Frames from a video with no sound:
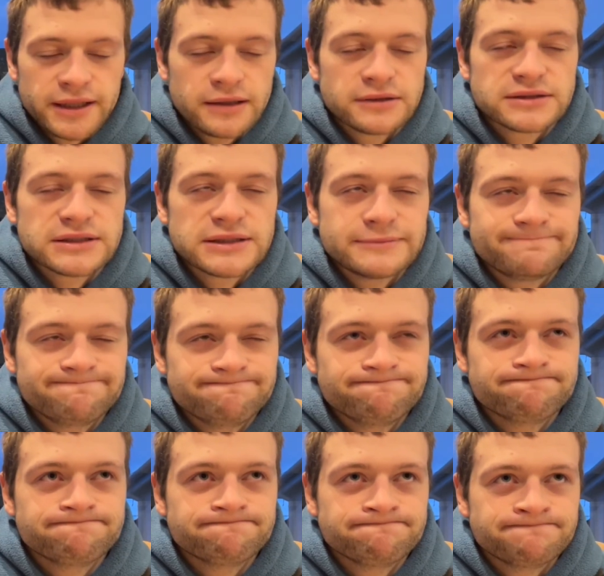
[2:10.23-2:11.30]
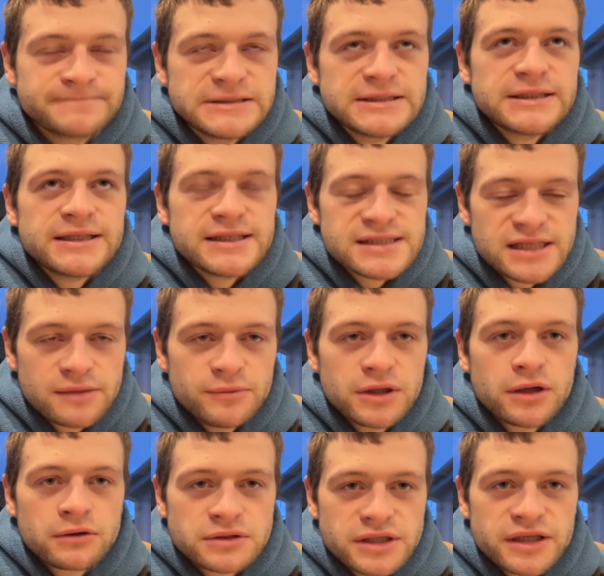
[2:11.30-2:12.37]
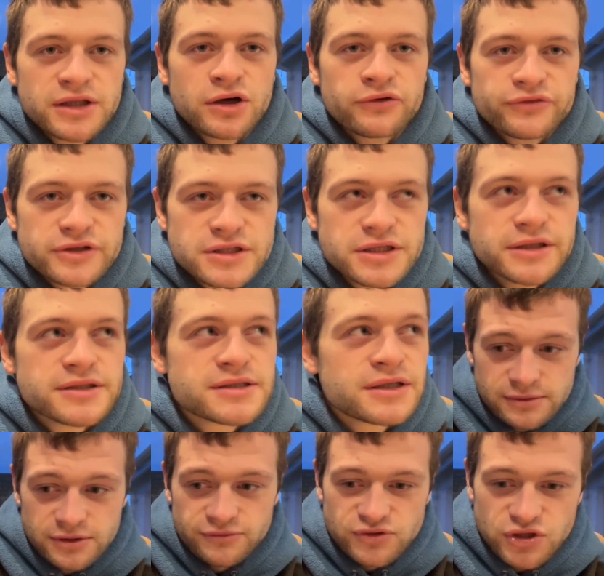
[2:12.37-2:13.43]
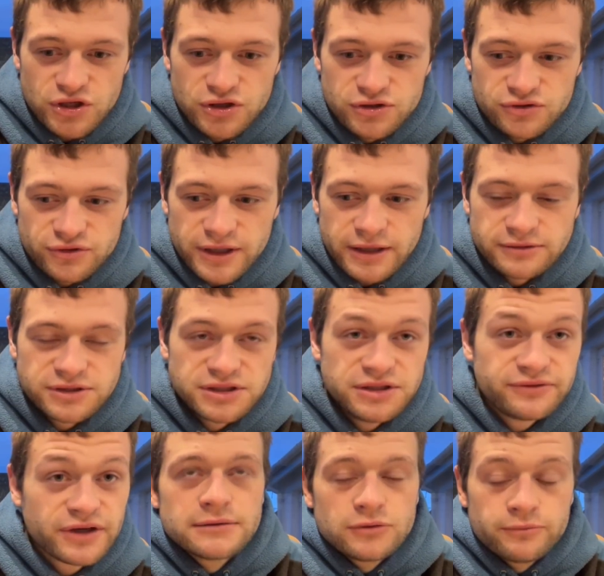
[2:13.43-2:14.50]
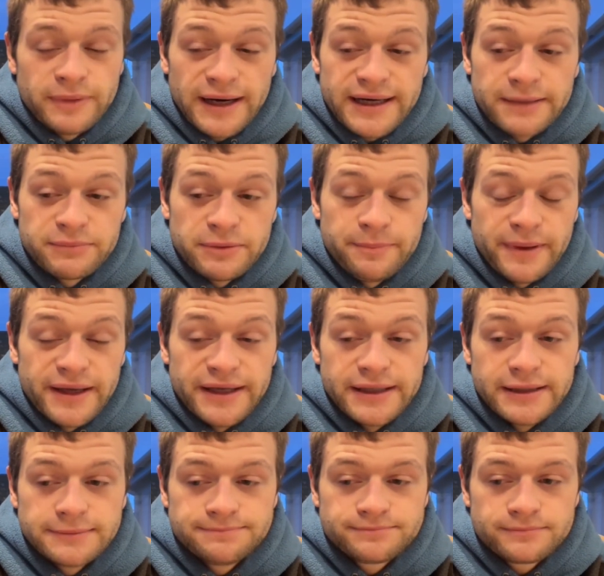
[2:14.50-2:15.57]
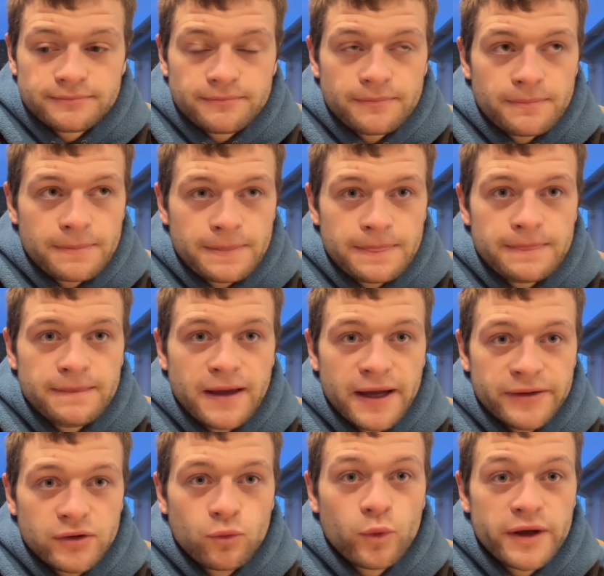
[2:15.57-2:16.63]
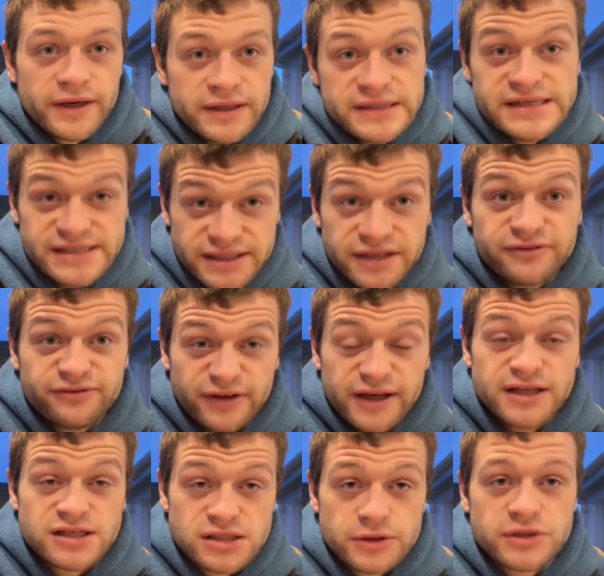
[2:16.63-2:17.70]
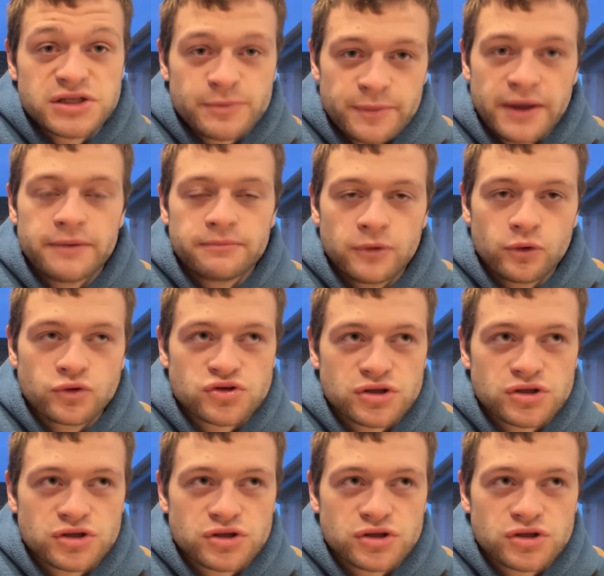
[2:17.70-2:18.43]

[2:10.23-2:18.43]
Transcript: I was like, it's gonna be a long day at the office. Yes, you've turned around and you come back up the bay, and the wind is in your face, so it's a bit more.